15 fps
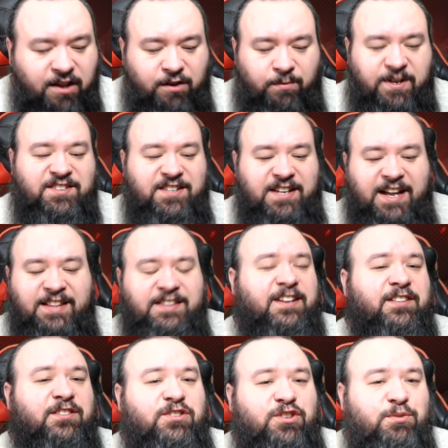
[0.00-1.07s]
Reason I
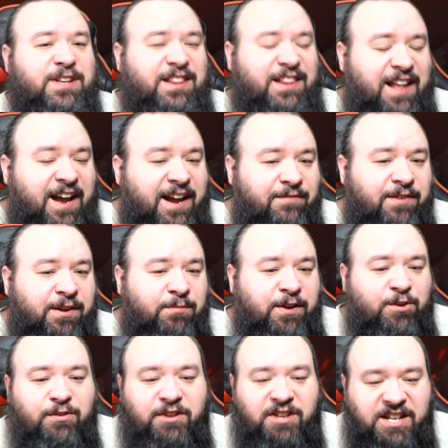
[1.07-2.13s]
didn't do it live and
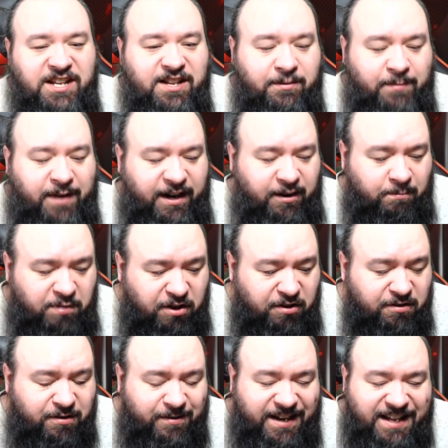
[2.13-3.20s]
recorded it on my
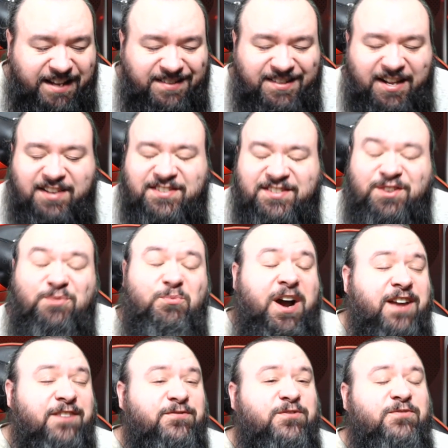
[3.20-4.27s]
computer is because the
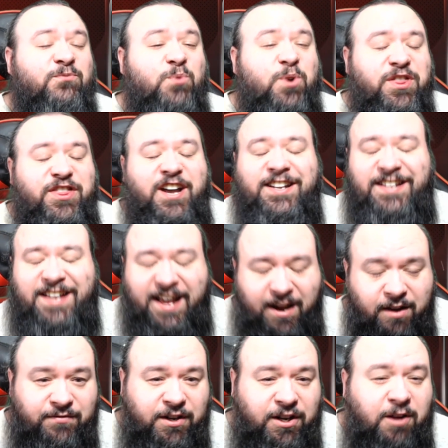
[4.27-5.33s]
wife would not get
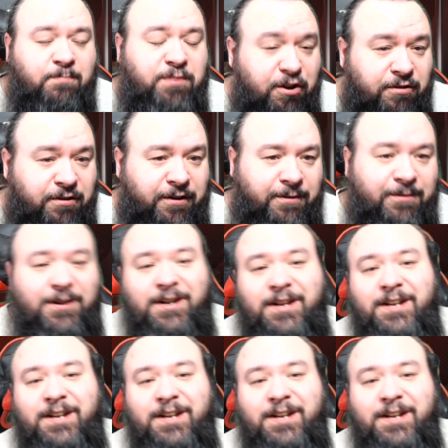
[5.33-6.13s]
off the computer.